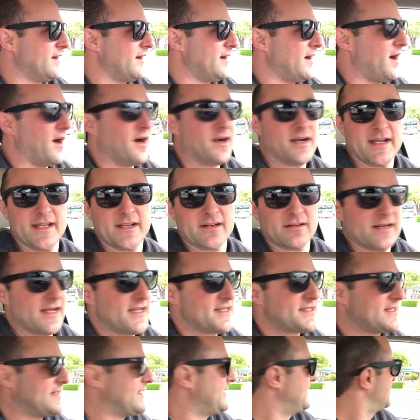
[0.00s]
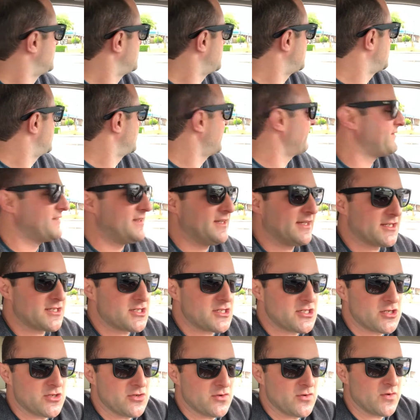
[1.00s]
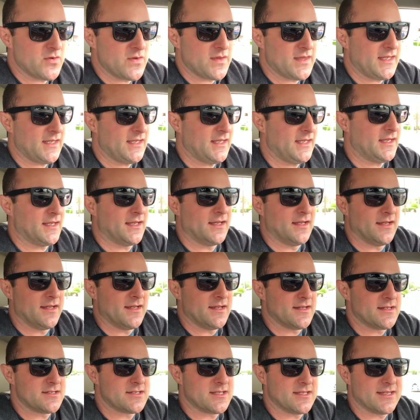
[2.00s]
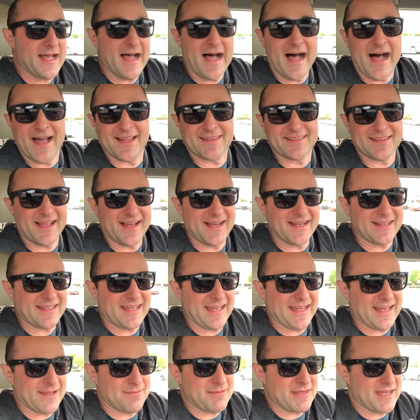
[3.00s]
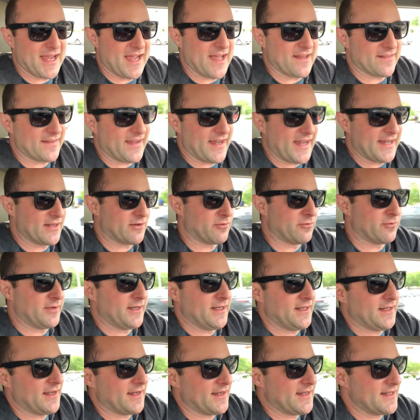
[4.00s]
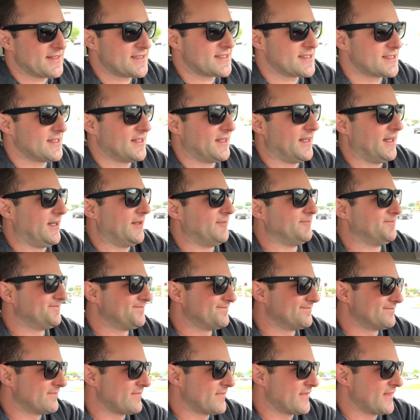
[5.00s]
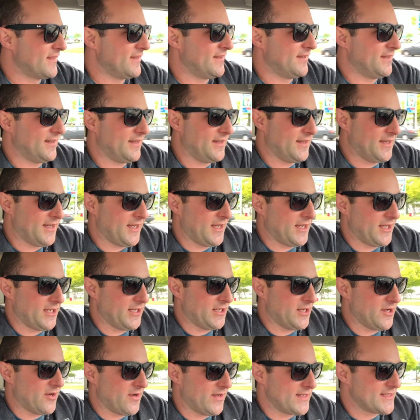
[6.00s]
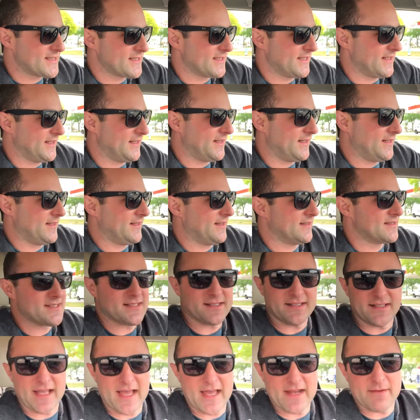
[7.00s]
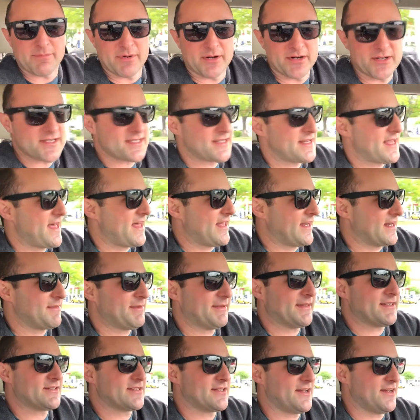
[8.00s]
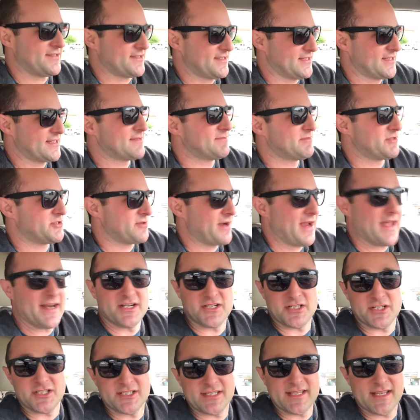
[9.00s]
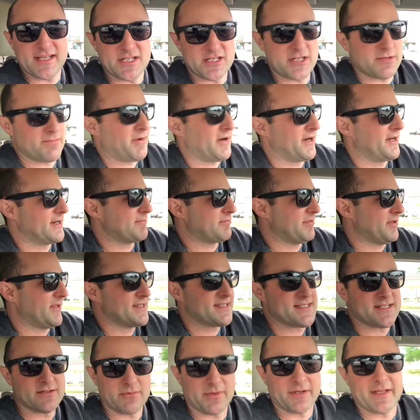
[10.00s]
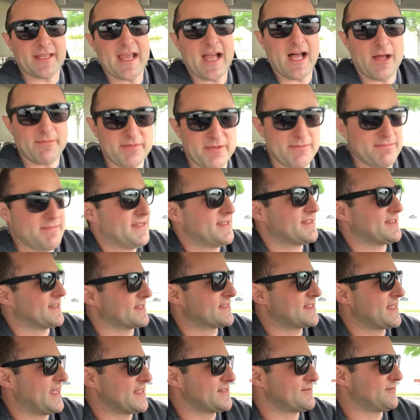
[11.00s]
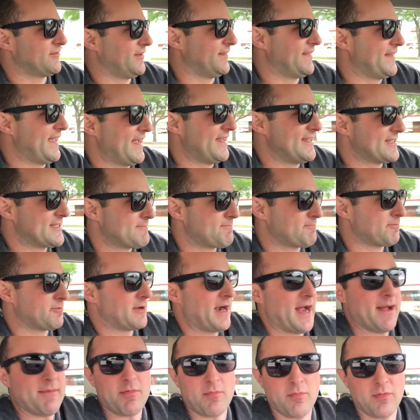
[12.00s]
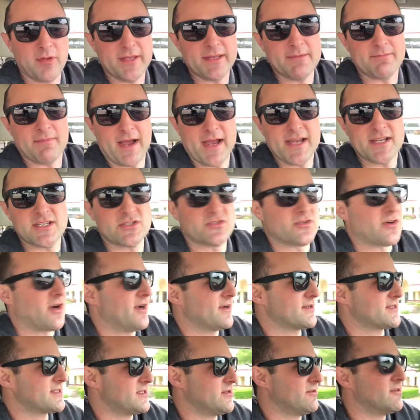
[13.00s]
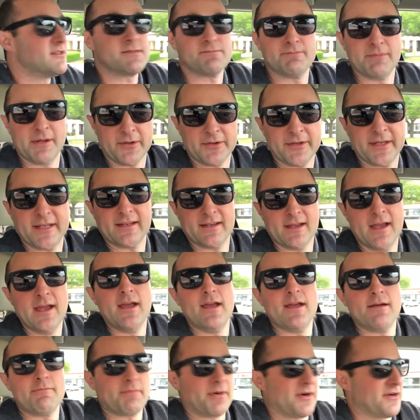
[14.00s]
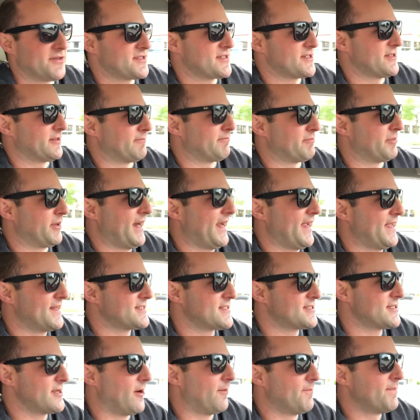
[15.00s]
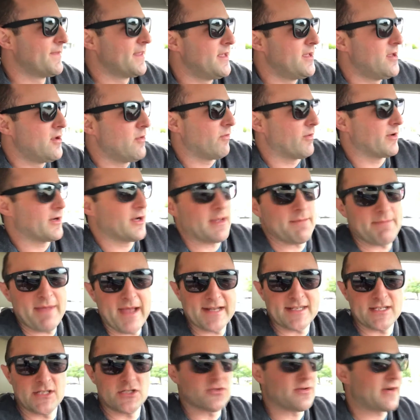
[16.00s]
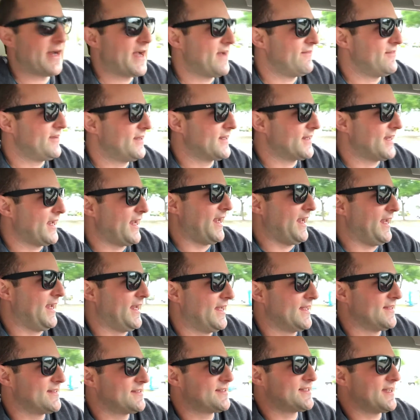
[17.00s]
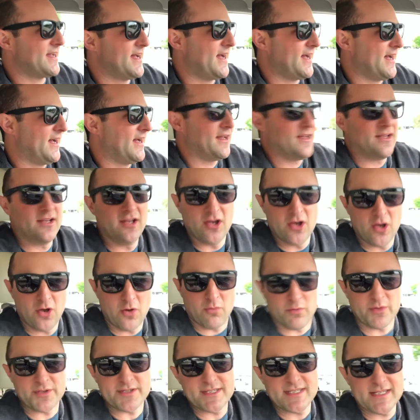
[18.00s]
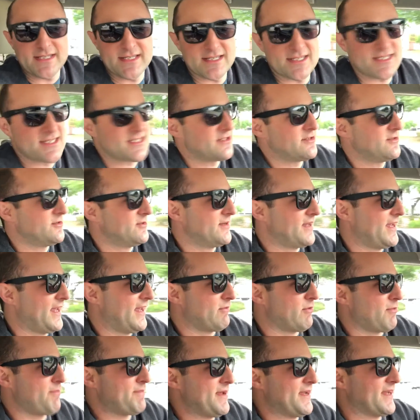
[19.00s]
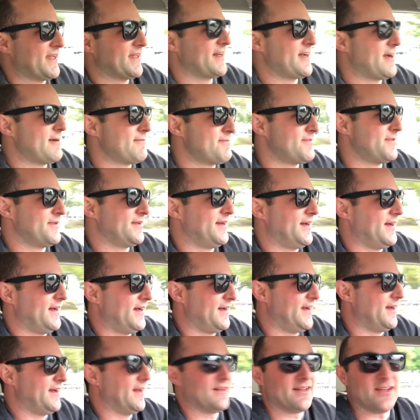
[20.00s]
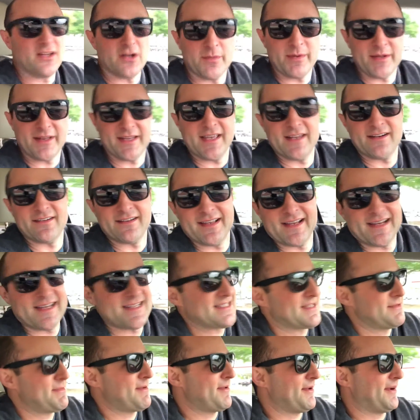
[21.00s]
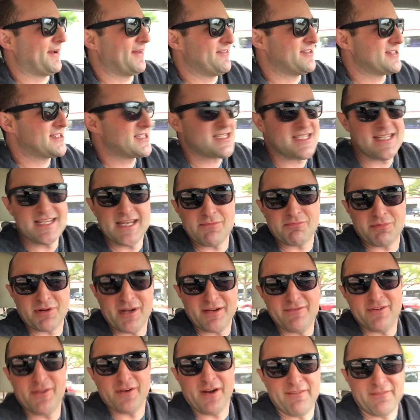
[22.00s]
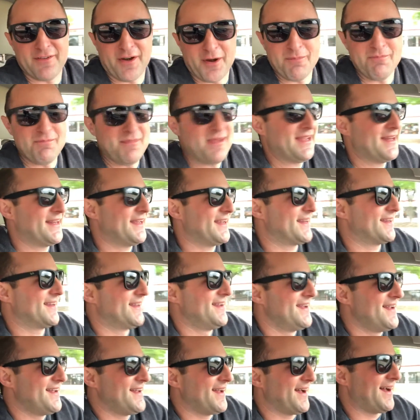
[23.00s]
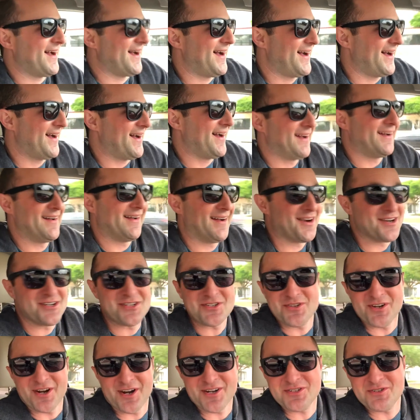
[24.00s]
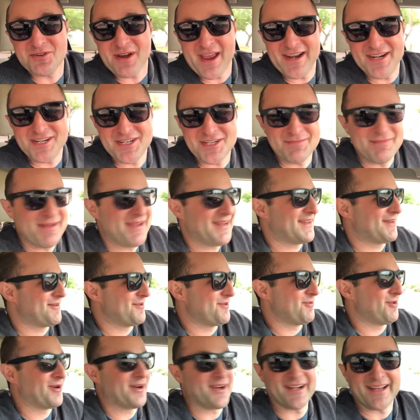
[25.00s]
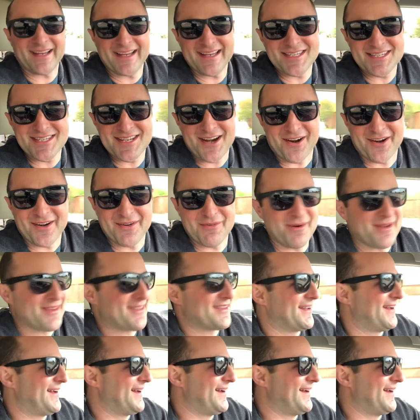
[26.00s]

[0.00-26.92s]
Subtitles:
are interested in shifting to the online game, the online arena, it's it's a lot of personality, but there's also some strategies that you should put into place to really help you be successful. And that is probably my strong suit, is building personal brands. So we're gonna get back to driving, and we'll see you soon, and we'll pick it up a little bit later. Like I said, maybe I'll give you a sneak preview of our meeting, our strategy meeting. We're gonna get started with